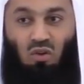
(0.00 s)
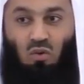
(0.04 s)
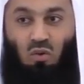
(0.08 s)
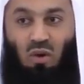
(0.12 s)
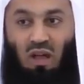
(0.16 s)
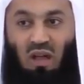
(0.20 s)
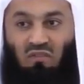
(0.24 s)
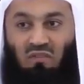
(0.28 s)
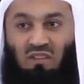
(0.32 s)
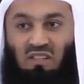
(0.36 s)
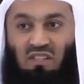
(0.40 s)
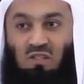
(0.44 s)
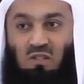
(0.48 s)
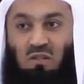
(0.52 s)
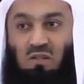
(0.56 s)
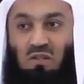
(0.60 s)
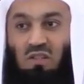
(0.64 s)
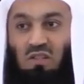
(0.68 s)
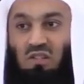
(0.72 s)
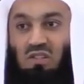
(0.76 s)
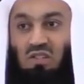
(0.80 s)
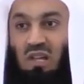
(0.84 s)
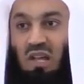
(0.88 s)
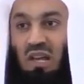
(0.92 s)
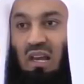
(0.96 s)
Whoever's
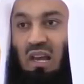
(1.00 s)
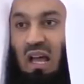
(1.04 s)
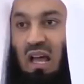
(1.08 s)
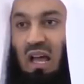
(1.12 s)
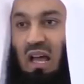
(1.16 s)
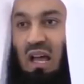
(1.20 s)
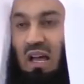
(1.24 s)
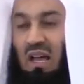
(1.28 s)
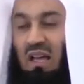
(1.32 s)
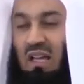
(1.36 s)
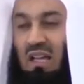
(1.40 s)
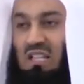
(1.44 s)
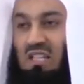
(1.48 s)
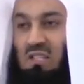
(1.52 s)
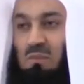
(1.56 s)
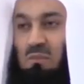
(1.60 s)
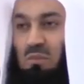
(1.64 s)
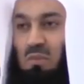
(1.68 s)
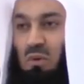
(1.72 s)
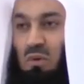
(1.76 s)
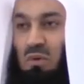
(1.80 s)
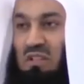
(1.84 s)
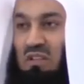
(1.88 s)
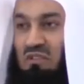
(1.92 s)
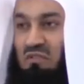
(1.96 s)
salah is
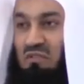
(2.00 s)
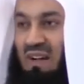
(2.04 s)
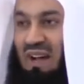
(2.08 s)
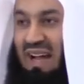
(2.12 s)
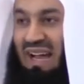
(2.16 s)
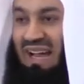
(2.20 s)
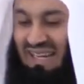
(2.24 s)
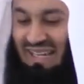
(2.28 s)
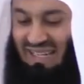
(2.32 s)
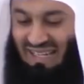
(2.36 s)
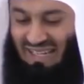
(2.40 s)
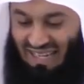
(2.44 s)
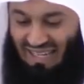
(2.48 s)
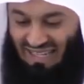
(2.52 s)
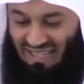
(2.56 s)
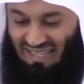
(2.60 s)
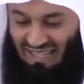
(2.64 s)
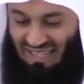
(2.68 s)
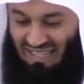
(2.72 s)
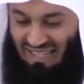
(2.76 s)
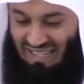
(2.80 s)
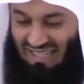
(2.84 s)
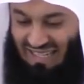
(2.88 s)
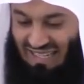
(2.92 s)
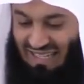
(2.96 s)
beautified in
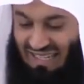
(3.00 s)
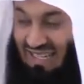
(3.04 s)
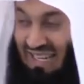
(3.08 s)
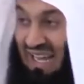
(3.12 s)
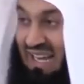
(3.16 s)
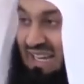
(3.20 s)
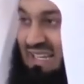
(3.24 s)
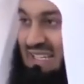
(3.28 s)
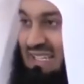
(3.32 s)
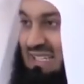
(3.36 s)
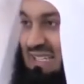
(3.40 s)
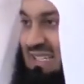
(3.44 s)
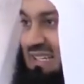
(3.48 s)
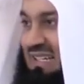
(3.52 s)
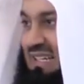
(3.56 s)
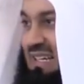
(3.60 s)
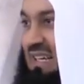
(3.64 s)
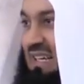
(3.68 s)
the night,